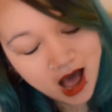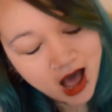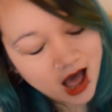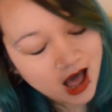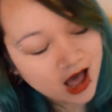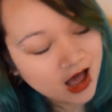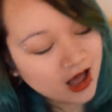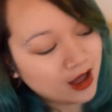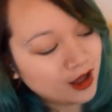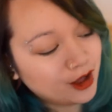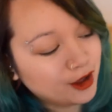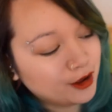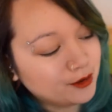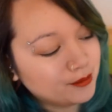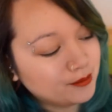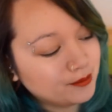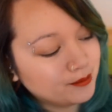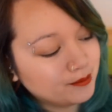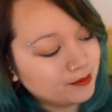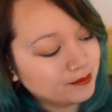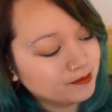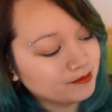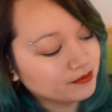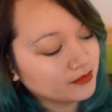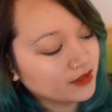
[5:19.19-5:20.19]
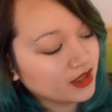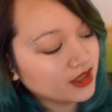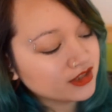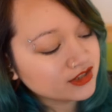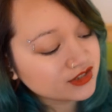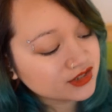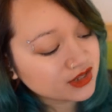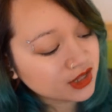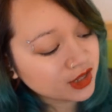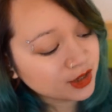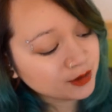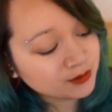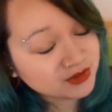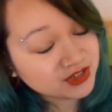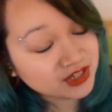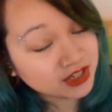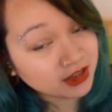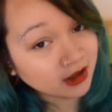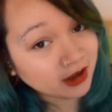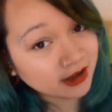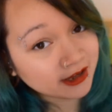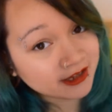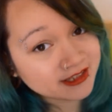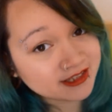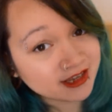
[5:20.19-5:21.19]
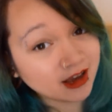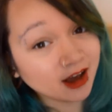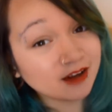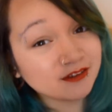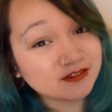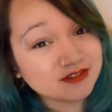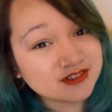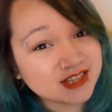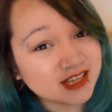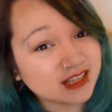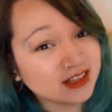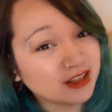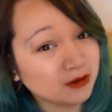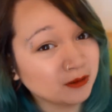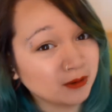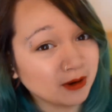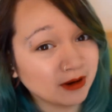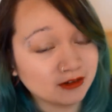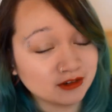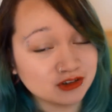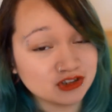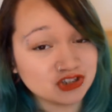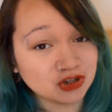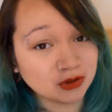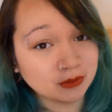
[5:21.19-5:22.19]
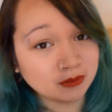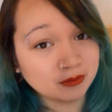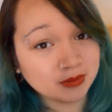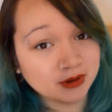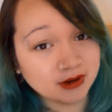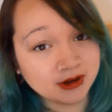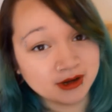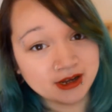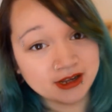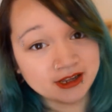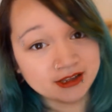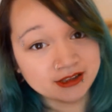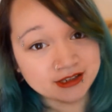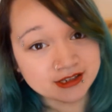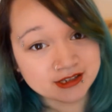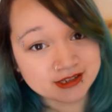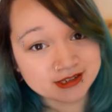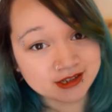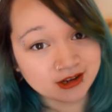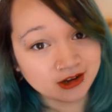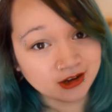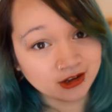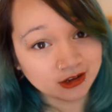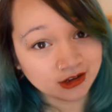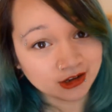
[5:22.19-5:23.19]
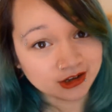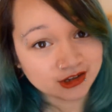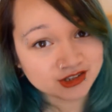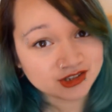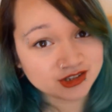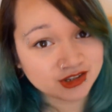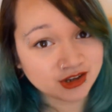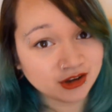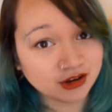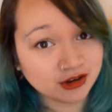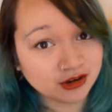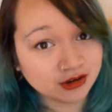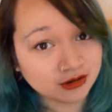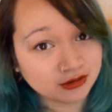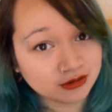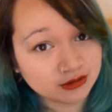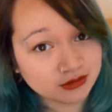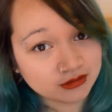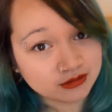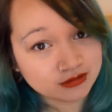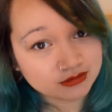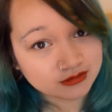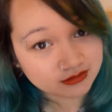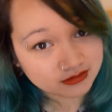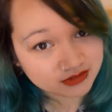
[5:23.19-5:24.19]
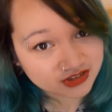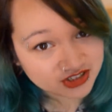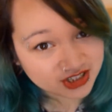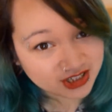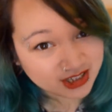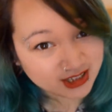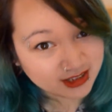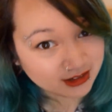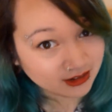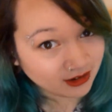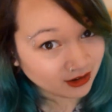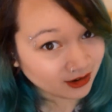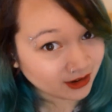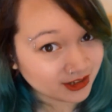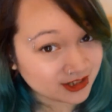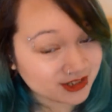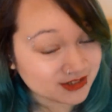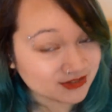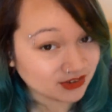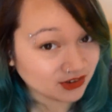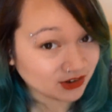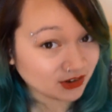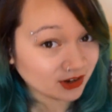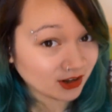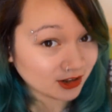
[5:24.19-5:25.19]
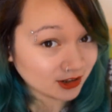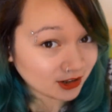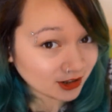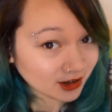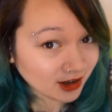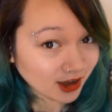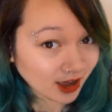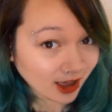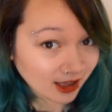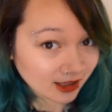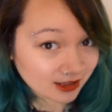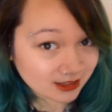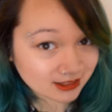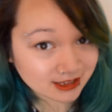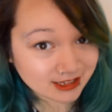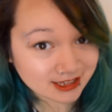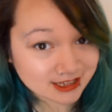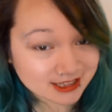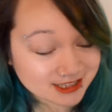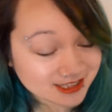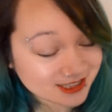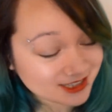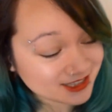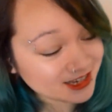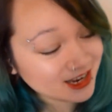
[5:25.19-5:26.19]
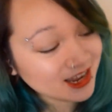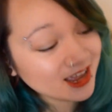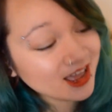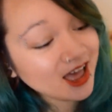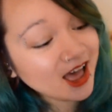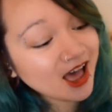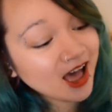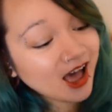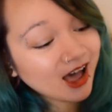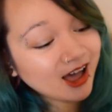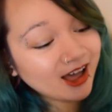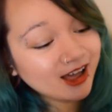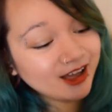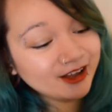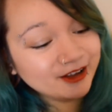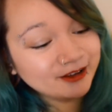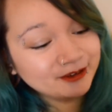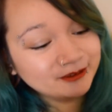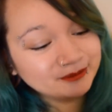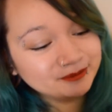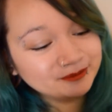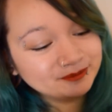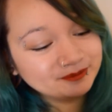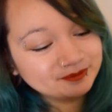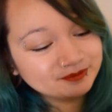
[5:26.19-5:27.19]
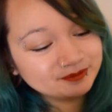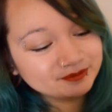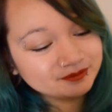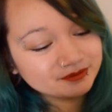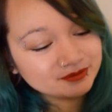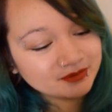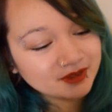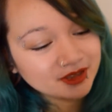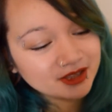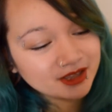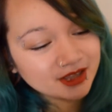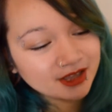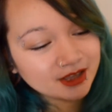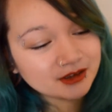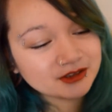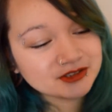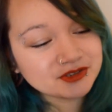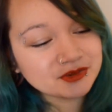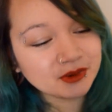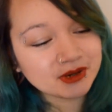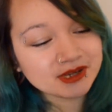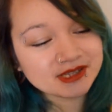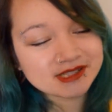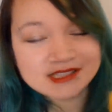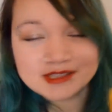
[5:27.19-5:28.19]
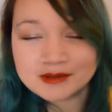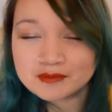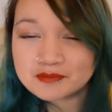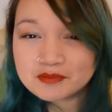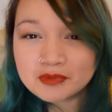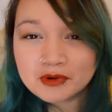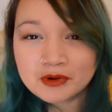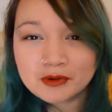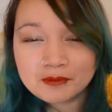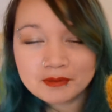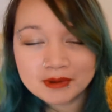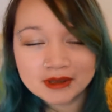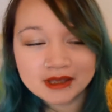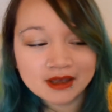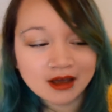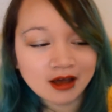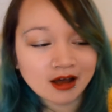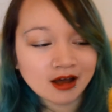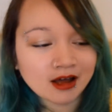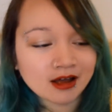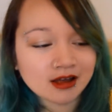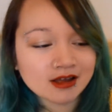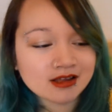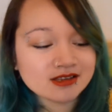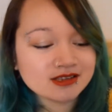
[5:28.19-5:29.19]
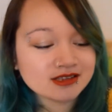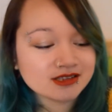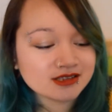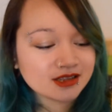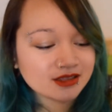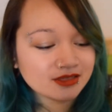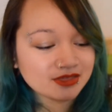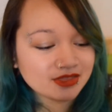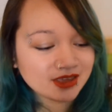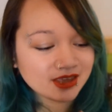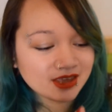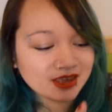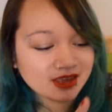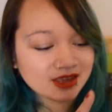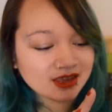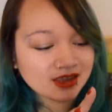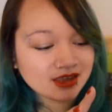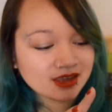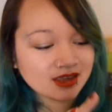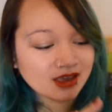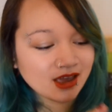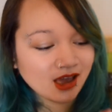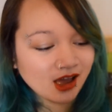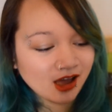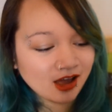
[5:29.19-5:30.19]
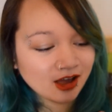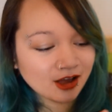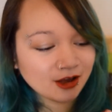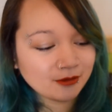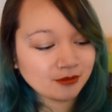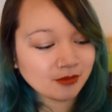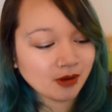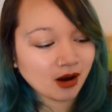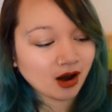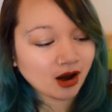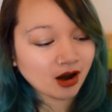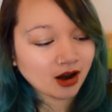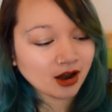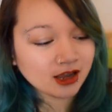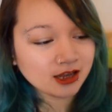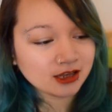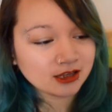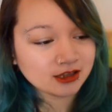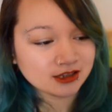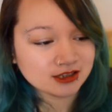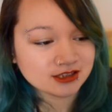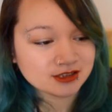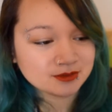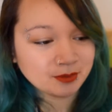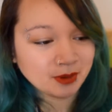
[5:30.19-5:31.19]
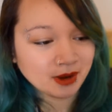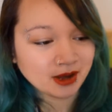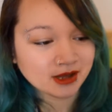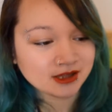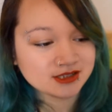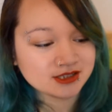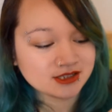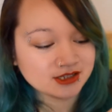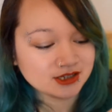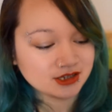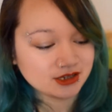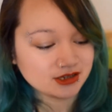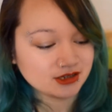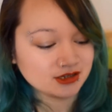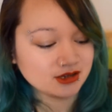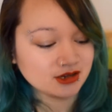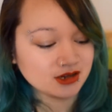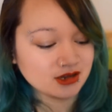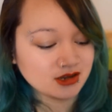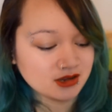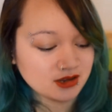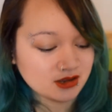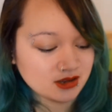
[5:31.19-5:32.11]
So I hope she likes it. I've seen her wear a jumper in this colour, so she likes the colour at least. It was quite simple because the eyelet pattern